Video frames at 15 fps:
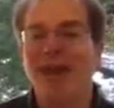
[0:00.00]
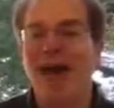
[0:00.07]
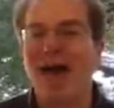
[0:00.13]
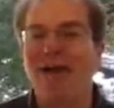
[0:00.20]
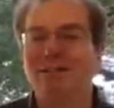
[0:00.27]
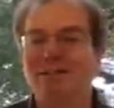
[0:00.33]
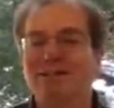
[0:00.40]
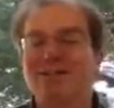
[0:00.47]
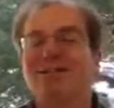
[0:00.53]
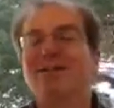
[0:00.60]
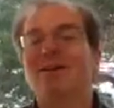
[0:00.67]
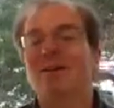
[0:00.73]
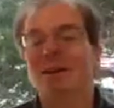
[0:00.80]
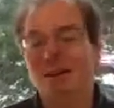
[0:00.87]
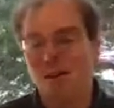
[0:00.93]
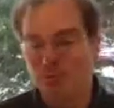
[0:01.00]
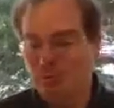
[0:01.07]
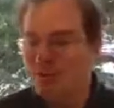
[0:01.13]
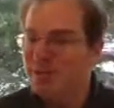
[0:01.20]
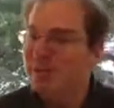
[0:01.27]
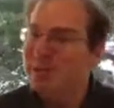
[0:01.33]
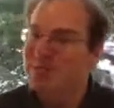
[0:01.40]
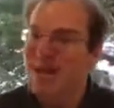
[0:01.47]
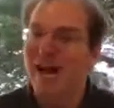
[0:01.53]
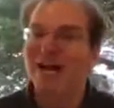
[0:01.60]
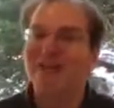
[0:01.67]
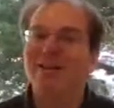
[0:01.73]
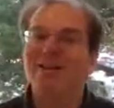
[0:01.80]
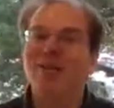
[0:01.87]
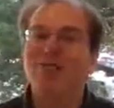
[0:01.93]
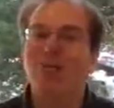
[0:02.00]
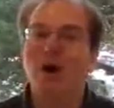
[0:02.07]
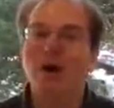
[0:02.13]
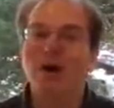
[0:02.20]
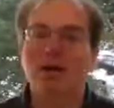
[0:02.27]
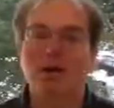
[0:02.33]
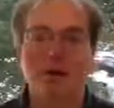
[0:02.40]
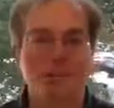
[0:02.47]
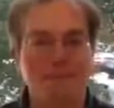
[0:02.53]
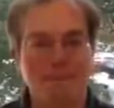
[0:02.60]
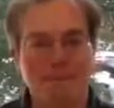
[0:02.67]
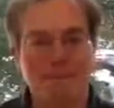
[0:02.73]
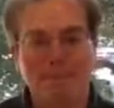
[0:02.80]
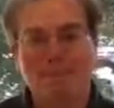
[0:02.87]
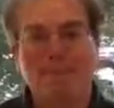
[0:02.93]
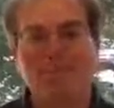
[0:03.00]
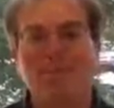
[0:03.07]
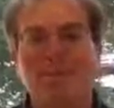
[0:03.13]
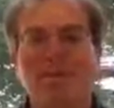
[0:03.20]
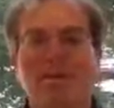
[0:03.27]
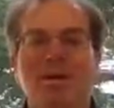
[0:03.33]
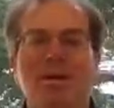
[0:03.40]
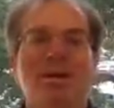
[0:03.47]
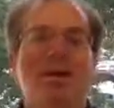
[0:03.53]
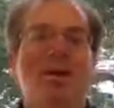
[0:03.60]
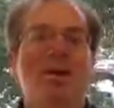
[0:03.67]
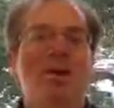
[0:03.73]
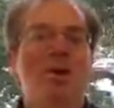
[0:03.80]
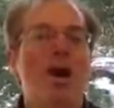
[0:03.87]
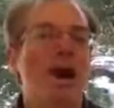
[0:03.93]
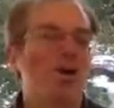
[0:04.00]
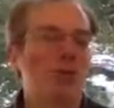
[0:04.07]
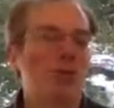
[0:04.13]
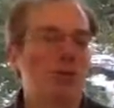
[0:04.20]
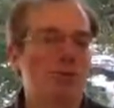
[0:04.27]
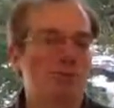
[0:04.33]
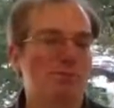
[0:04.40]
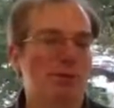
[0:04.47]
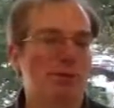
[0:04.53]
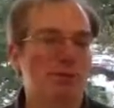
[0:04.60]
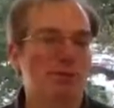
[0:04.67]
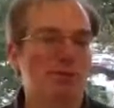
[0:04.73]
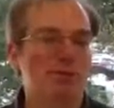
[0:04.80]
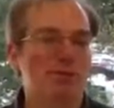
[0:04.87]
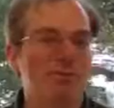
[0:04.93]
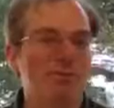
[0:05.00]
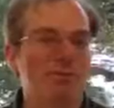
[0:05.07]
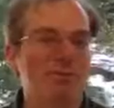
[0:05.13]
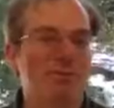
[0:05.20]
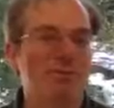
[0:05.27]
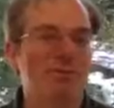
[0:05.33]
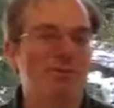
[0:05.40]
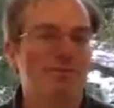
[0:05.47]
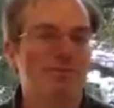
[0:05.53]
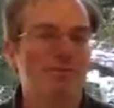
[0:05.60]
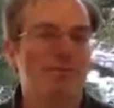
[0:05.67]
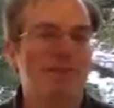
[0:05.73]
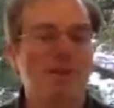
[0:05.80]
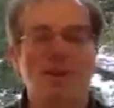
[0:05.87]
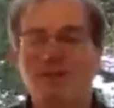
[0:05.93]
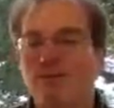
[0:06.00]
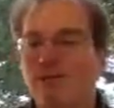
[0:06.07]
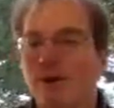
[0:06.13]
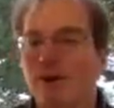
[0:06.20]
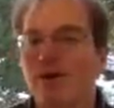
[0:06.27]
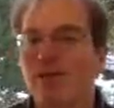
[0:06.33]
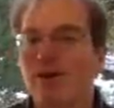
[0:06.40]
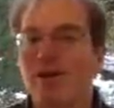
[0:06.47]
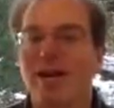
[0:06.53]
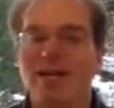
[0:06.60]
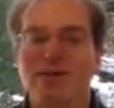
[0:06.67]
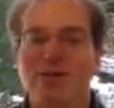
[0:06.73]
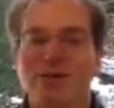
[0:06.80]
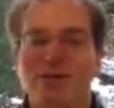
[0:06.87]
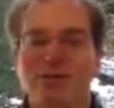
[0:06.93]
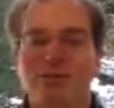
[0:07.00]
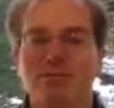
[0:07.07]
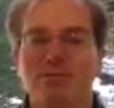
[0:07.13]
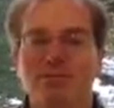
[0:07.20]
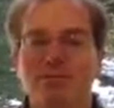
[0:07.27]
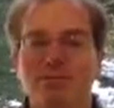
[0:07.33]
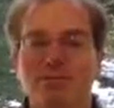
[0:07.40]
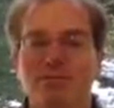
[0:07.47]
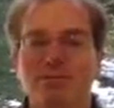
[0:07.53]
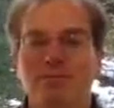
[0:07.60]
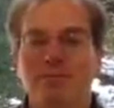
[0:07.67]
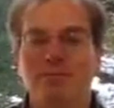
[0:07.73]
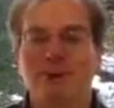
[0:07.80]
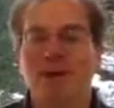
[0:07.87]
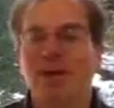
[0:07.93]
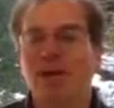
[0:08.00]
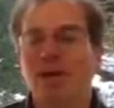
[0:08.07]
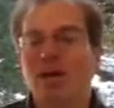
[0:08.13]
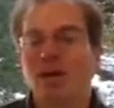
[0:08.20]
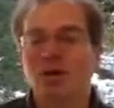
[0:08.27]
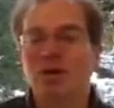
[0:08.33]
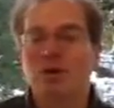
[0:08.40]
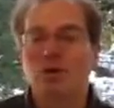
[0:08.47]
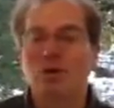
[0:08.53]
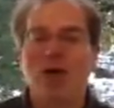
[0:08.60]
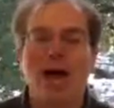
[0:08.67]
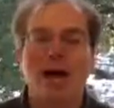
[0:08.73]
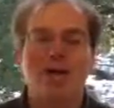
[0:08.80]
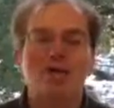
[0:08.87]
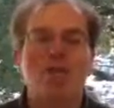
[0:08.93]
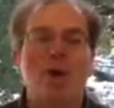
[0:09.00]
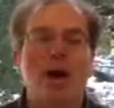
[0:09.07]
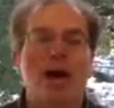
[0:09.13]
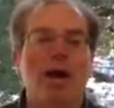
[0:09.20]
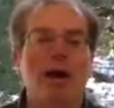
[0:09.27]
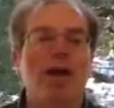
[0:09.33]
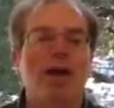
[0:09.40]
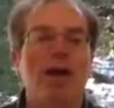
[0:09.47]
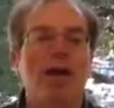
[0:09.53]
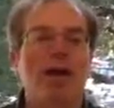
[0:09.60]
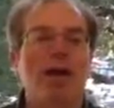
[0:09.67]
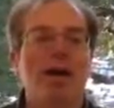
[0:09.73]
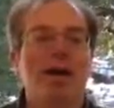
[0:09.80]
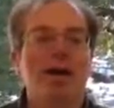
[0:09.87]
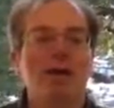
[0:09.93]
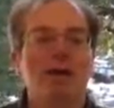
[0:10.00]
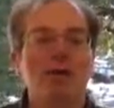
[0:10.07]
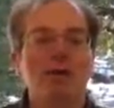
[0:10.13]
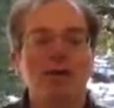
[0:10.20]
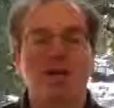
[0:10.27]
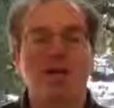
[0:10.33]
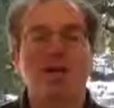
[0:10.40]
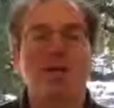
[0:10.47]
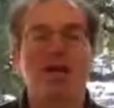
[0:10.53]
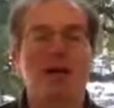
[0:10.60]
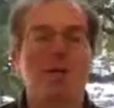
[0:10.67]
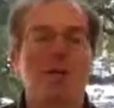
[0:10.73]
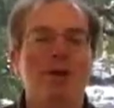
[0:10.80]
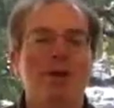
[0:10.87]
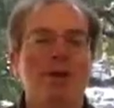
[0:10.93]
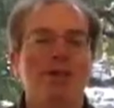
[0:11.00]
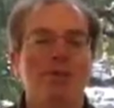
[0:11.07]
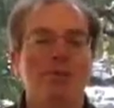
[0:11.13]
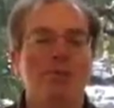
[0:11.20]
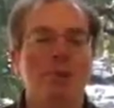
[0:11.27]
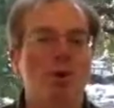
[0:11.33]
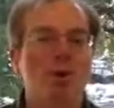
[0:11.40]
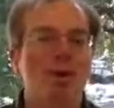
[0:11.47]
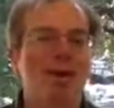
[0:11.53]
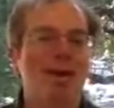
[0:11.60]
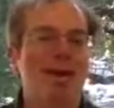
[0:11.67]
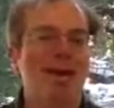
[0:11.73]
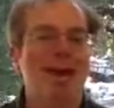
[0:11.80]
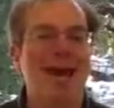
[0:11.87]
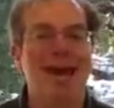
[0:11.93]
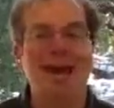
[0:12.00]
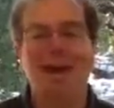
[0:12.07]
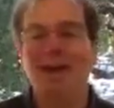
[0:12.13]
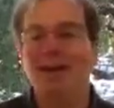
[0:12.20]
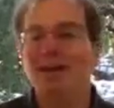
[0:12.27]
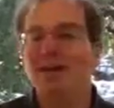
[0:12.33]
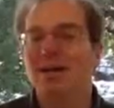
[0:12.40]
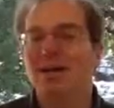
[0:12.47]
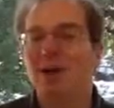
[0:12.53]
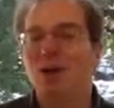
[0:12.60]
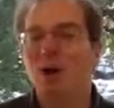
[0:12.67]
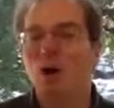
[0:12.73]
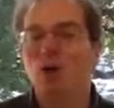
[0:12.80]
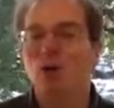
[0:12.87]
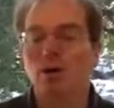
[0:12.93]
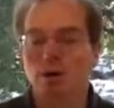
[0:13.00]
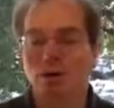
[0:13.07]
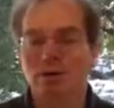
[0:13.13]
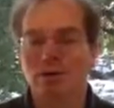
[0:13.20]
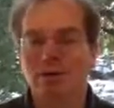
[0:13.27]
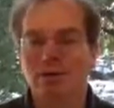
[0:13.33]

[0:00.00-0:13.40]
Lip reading: That, plus a tiny little spark, your house will explode. Very, very dangerous. So that is why utility companies put in a odor,